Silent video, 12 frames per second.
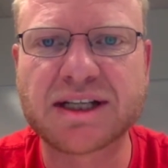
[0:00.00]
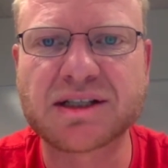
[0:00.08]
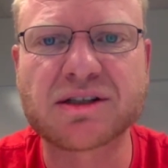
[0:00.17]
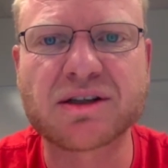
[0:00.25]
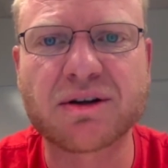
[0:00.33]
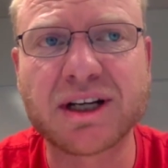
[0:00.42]

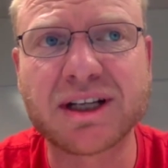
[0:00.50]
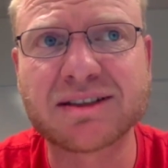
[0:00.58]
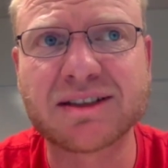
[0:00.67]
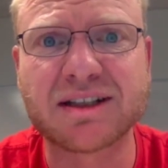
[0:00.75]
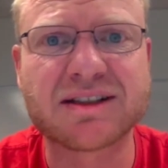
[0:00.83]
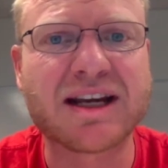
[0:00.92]

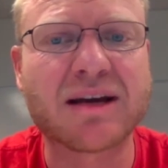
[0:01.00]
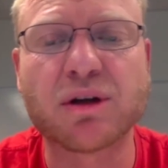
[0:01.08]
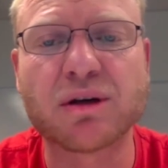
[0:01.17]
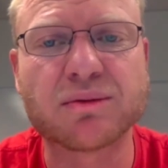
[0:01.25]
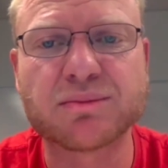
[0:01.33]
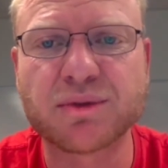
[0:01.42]
SSRS and
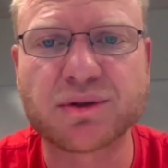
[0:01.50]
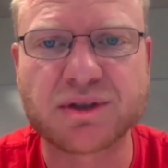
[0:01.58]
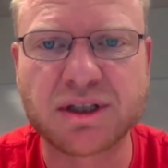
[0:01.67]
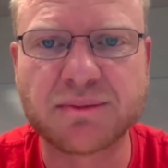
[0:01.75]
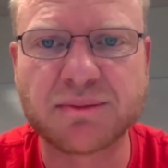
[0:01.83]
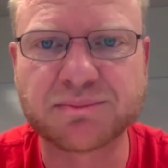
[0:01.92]
Tableau
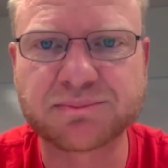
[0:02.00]
mostly.